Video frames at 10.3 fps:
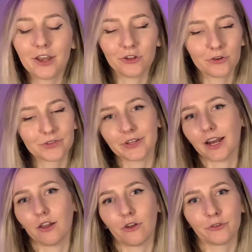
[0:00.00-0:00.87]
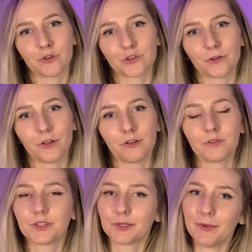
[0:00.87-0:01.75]
you can also get a lot of control
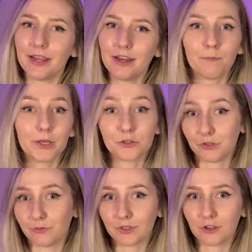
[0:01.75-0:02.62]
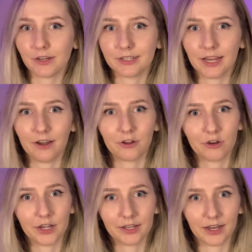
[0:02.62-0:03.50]
over the speed because you've slowed it down and
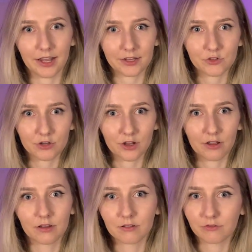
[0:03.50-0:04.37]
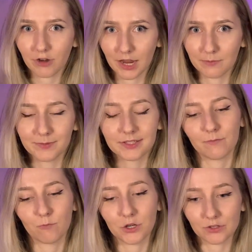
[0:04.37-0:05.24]
create that extra
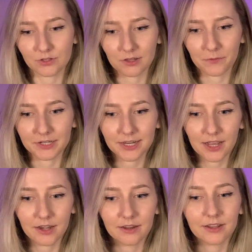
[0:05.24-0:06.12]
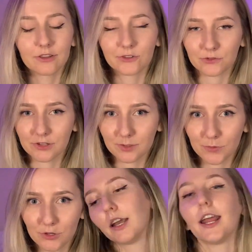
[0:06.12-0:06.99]
frames, when you slow it down, it looks really
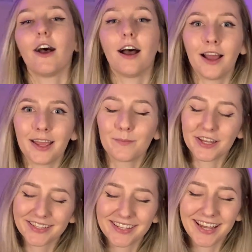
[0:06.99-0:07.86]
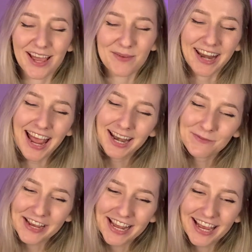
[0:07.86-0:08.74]
smooth. Now I personally am an
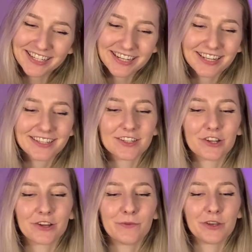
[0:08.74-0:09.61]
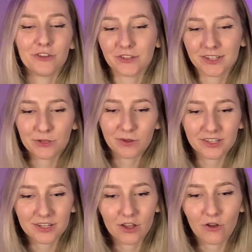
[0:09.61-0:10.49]
anime editor, so when you're using
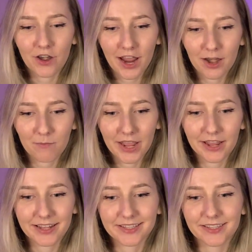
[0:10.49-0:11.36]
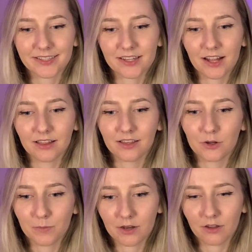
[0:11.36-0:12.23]
Twixtor on anime, it's a
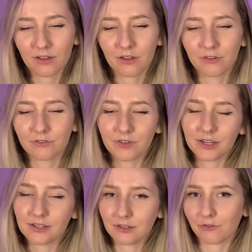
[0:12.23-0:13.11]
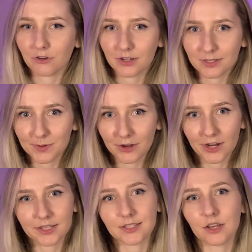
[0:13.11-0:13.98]
little bit of a different
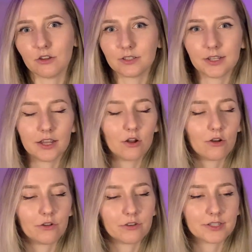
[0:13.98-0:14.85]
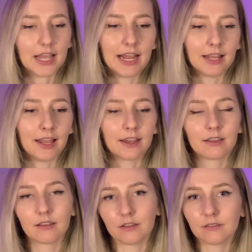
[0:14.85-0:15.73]
experience than using it on say like
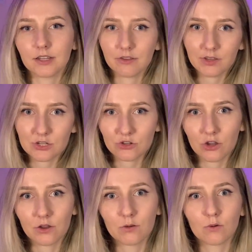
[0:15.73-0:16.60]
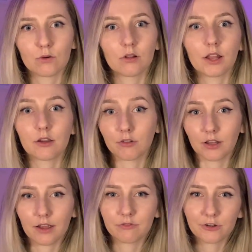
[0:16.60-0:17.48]
a TV show or like
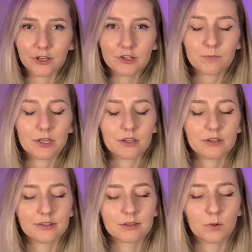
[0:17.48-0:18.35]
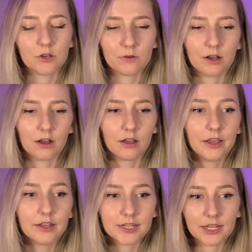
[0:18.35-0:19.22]
real life footage, because when you are
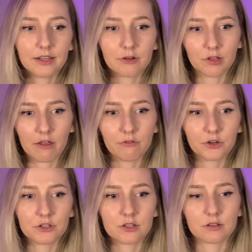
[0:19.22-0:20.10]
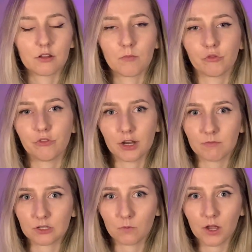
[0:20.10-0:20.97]
taking that real life footage, there's a lot more
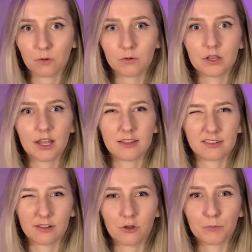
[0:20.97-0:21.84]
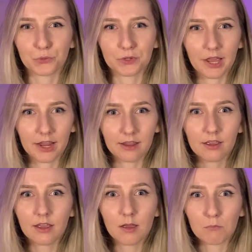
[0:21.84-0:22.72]
frames to work with and there's a lot more like
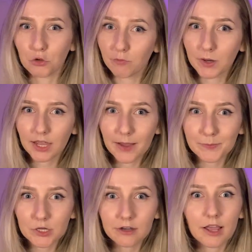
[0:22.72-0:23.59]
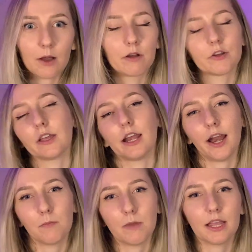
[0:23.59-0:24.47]
movement captured. However, in
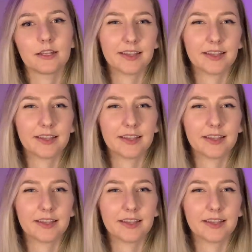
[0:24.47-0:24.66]
anime, it's